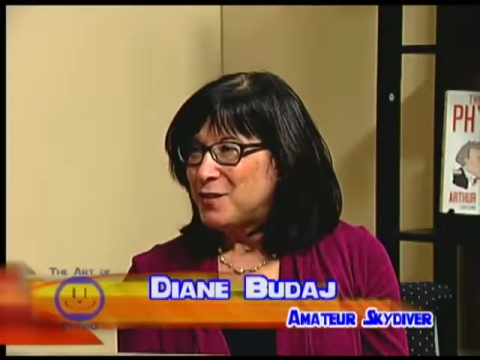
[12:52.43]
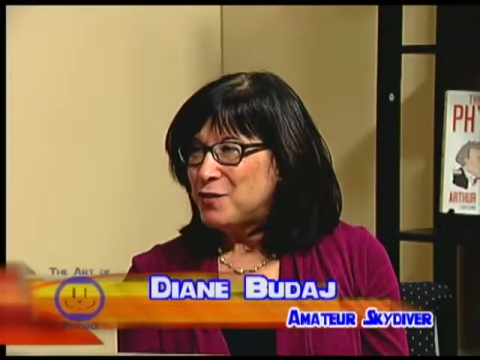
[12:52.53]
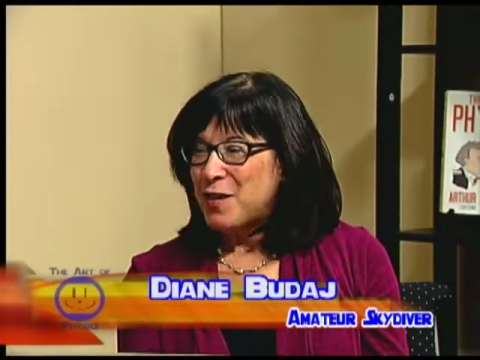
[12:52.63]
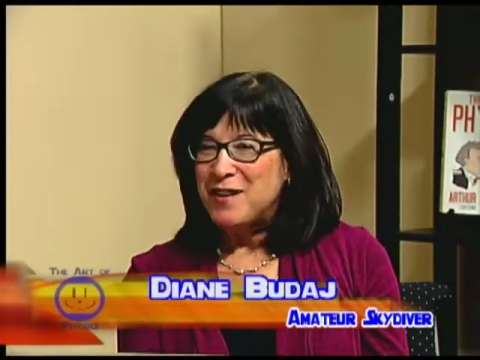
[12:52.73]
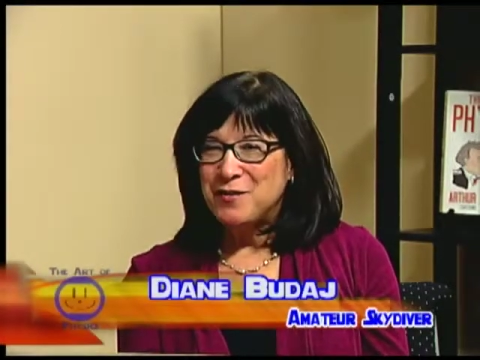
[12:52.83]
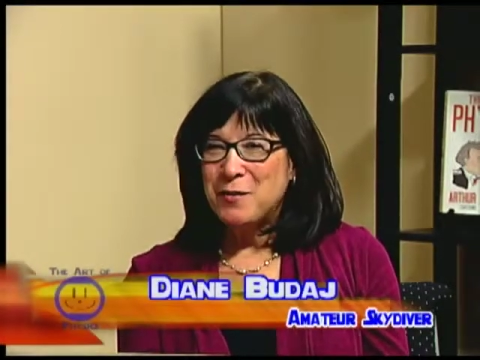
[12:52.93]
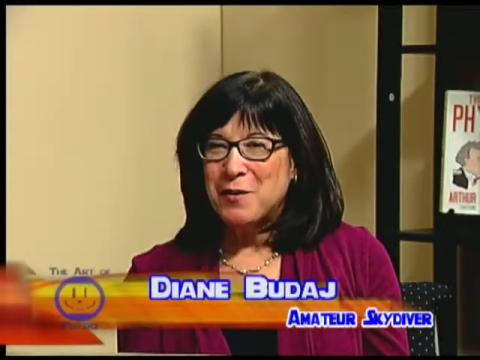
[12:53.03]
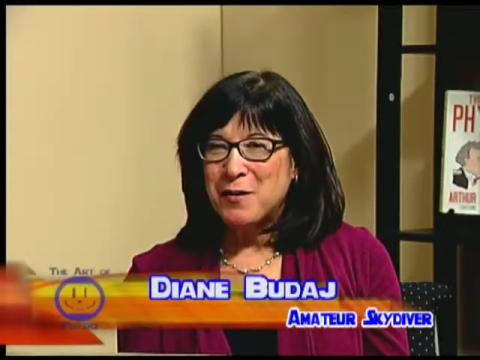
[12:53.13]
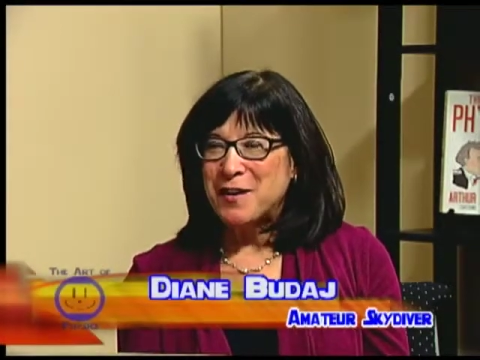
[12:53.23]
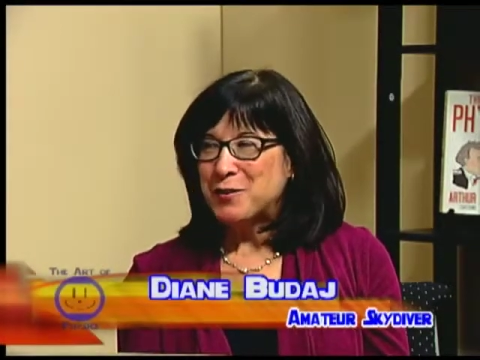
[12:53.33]
Try and do
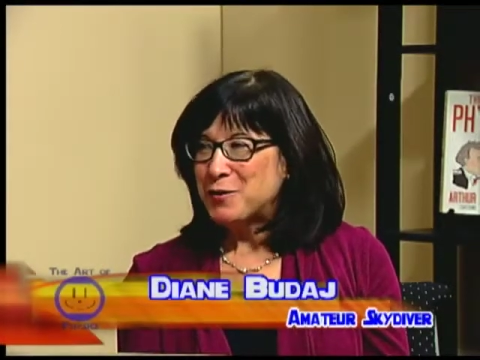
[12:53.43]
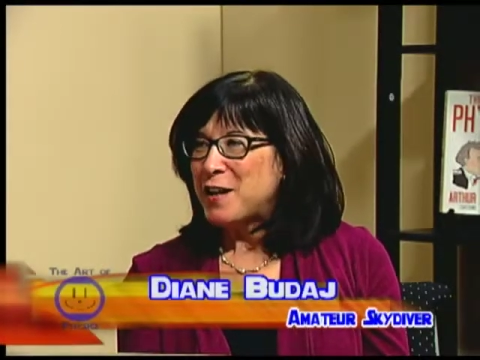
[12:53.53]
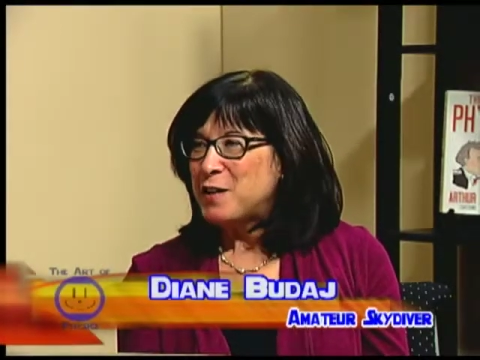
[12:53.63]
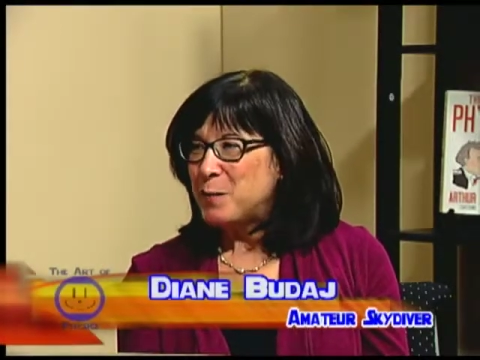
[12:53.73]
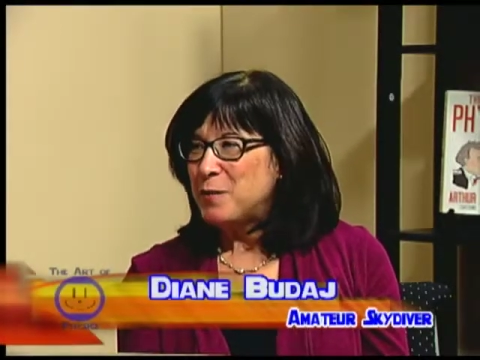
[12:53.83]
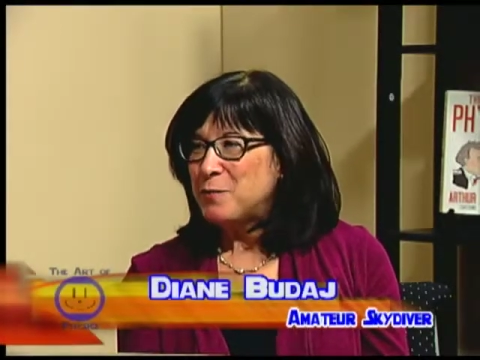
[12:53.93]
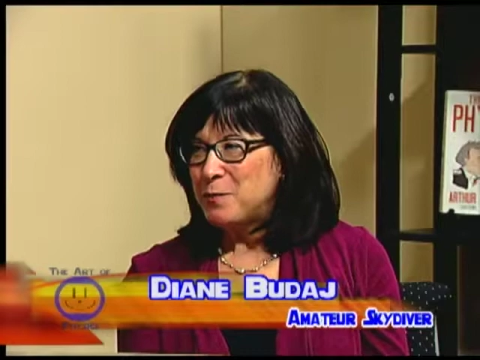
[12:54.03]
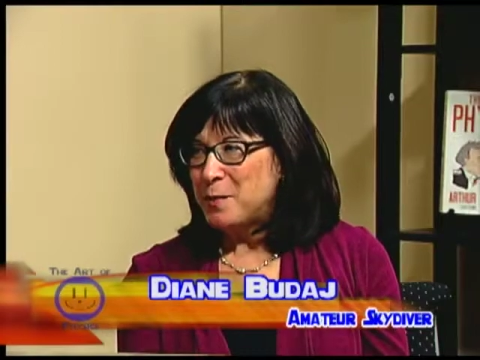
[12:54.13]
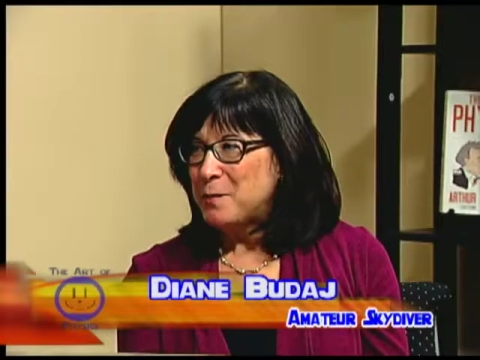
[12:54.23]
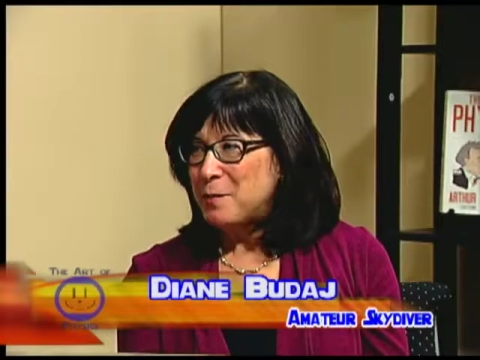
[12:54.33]
other exercise, but
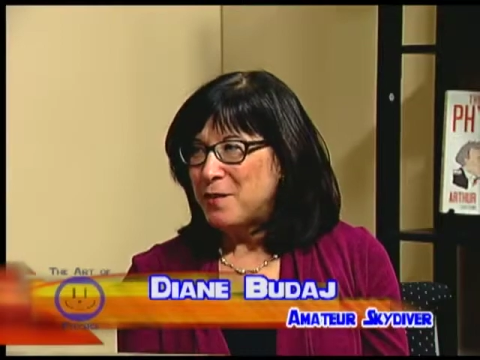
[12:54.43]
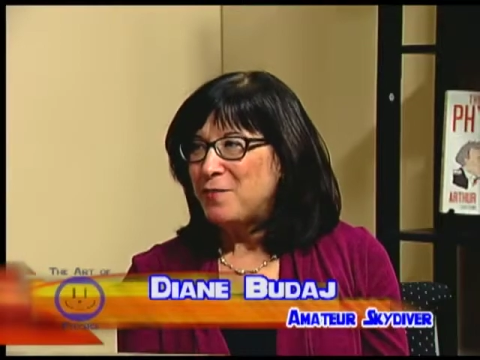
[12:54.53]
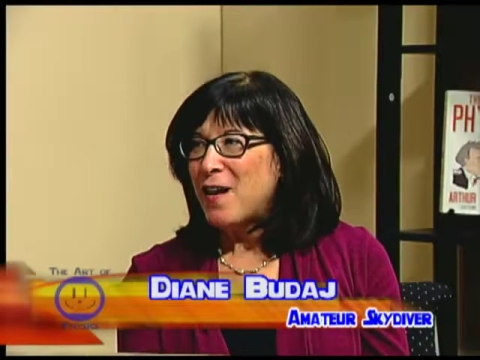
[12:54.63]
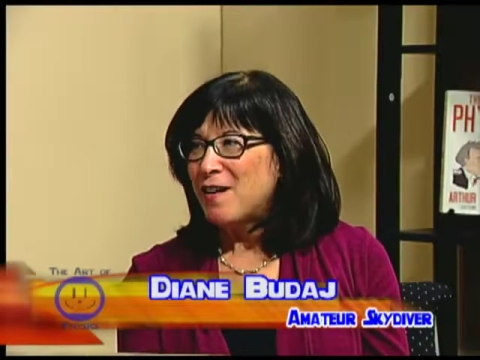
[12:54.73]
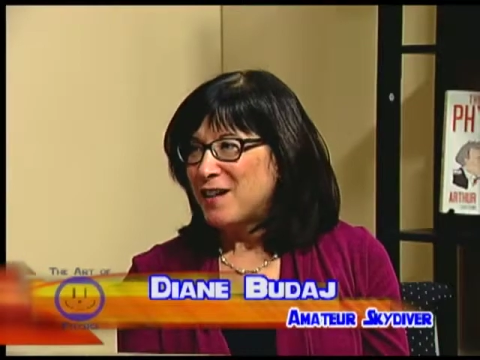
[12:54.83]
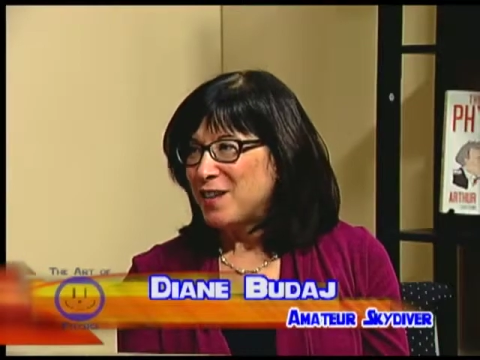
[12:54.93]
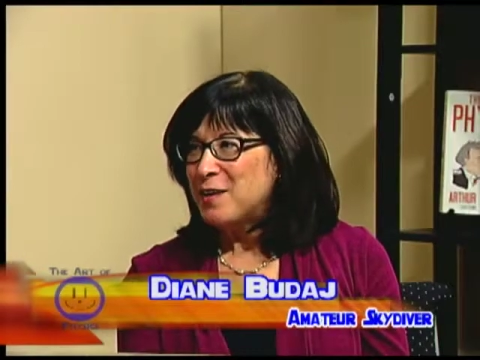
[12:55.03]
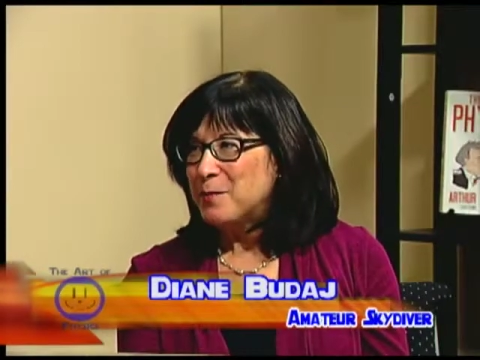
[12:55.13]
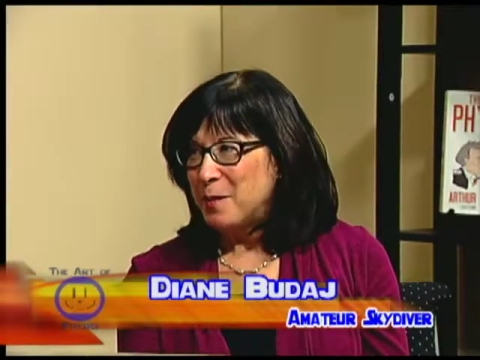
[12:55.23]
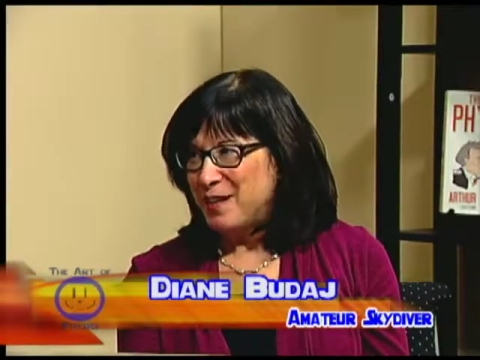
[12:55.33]
but by far I like
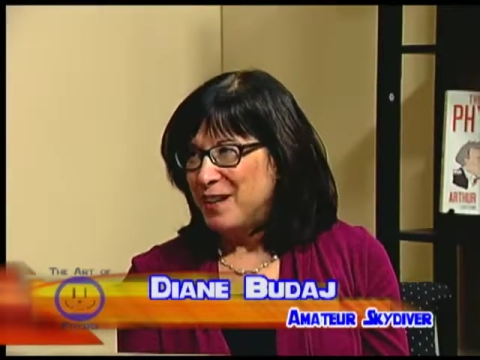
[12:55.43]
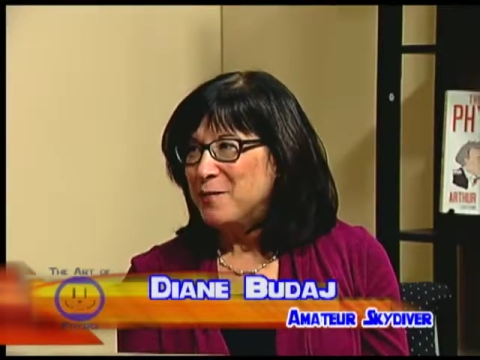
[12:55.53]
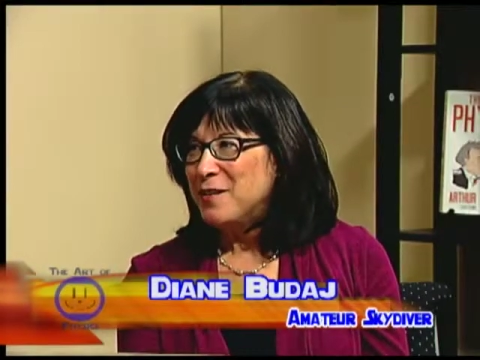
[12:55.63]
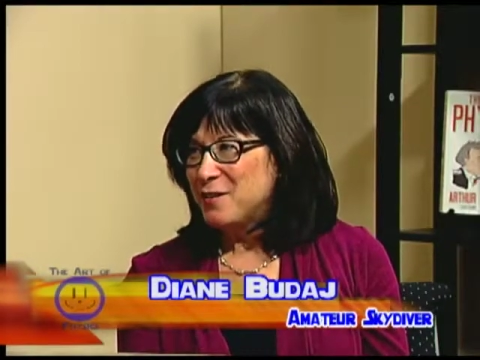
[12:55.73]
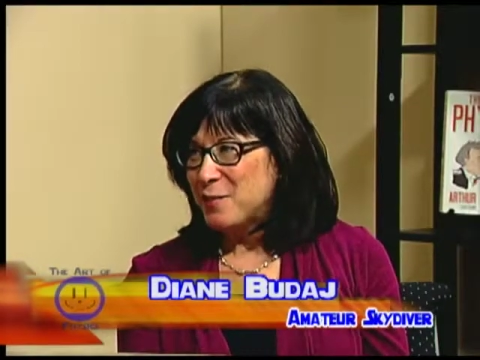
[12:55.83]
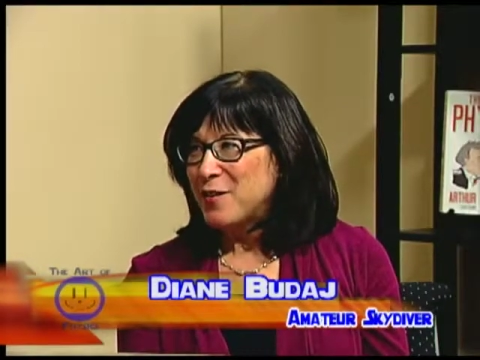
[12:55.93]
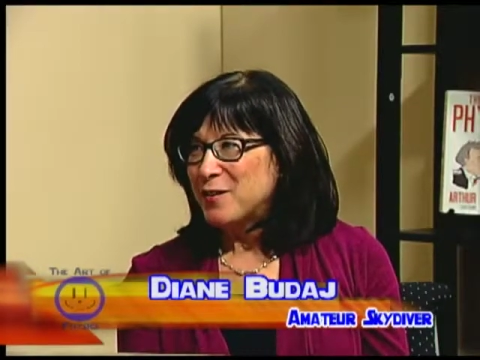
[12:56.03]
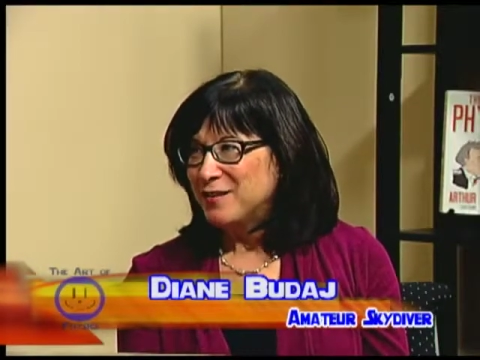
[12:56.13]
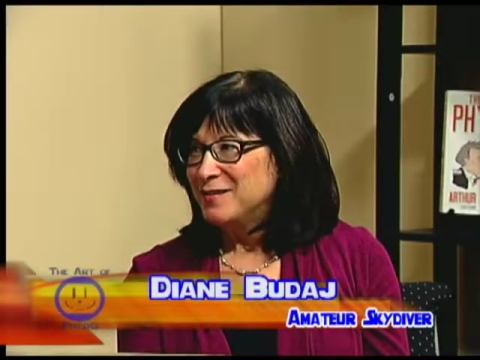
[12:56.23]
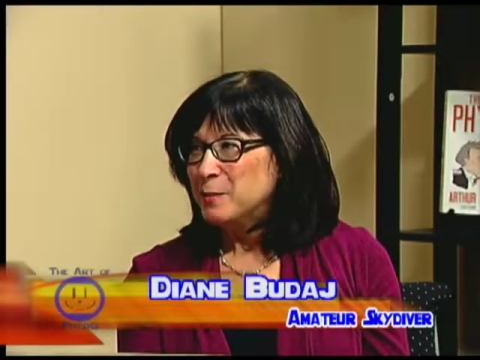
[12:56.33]
biking when the
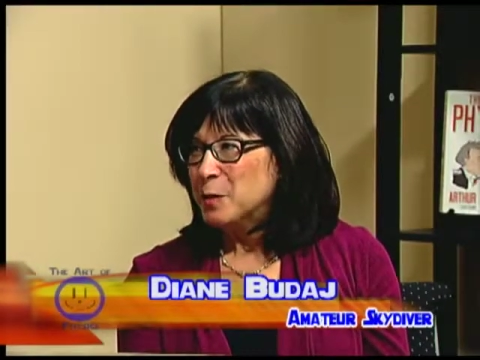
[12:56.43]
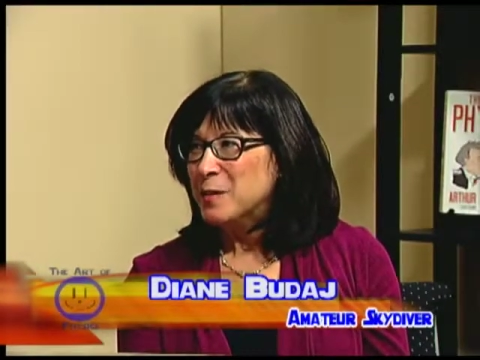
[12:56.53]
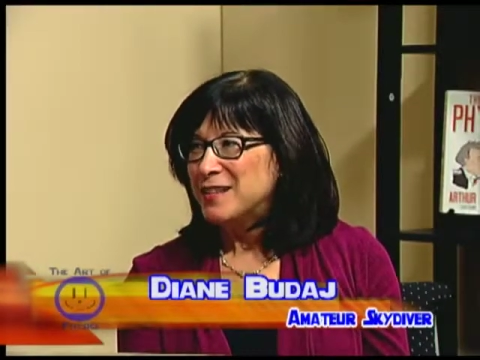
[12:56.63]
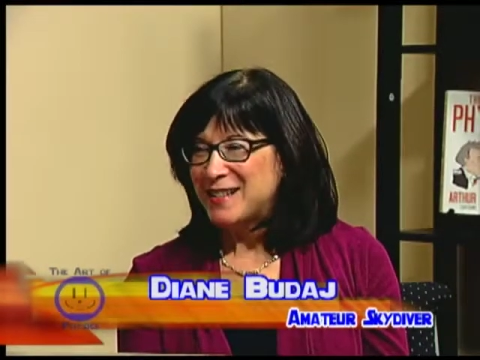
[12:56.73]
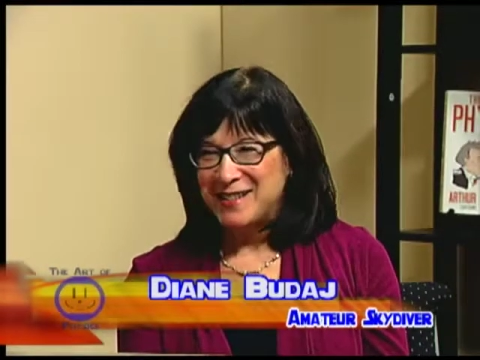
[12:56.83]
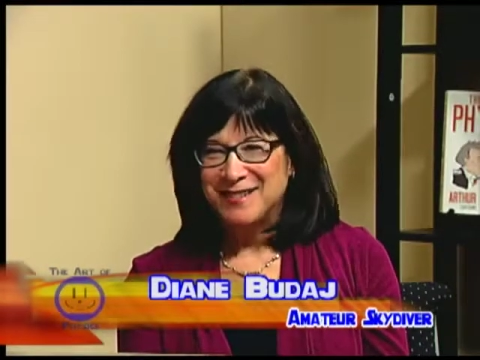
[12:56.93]
weather permits.